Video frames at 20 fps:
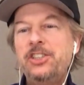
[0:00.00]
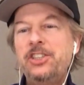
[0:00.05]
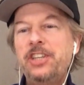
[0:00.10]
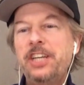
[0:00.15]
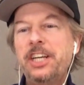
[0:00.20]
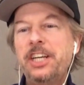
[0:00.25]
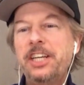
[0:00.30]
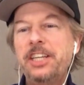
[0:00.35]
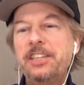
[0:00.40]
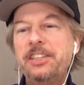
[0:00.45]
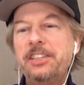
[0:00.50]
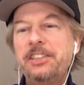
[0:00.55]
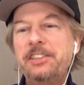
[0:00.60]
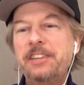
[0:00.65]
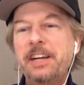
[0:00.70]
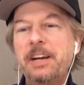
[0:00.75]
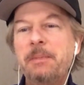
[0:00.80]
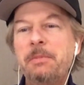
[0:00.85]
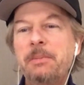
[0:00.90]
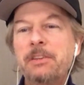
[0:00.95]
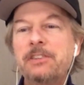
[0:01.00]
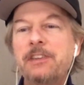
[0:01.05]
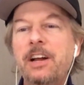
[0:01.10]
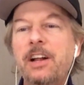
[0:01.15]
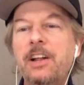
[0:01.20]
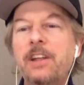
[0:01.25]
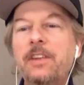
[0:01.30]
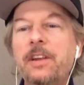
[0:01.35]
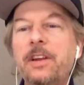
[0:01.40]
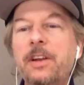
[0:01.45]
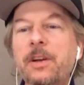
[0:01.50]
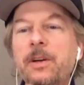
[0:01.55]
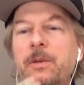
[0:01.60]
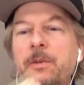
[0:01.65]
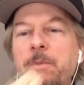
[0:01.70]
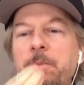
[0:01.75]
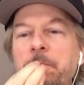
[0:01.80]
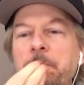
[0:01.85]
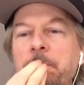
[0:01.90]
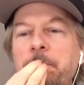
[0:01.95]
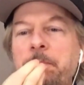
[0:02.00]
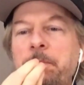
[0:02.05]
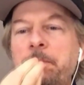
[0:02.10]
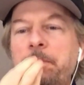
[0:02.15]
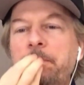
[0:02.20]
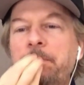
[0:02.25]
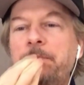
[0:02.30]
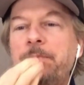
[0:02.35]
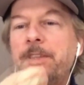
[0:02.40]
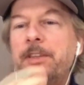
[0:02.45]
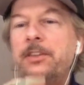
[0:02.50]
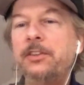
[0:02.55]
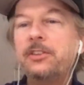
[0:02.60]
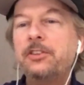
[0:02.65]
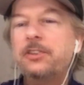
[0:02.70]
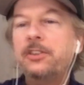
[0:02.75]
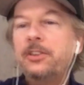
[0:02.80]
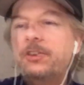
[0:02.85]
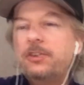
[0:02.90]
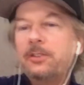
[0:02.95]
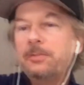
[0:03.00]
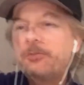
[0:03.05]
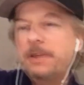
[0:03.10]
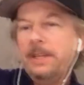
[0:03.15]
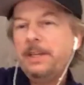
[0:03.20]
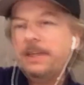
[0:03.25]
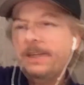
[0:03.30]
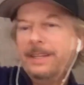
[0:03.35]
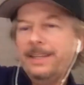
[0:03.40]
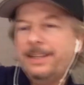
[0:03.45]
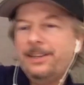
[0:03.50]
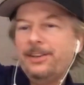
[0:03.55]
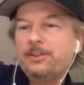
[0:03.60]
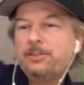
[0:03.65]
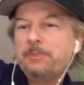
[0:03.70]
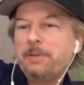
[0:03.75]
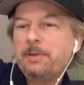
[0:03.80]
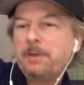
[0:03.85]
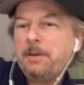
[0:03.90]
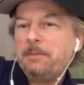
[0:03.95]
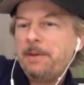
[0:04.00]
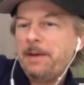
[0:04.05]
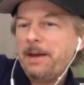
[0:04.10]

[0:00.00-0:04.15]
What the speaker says: chicken tikka marsala. Then you go, excuse me, there's my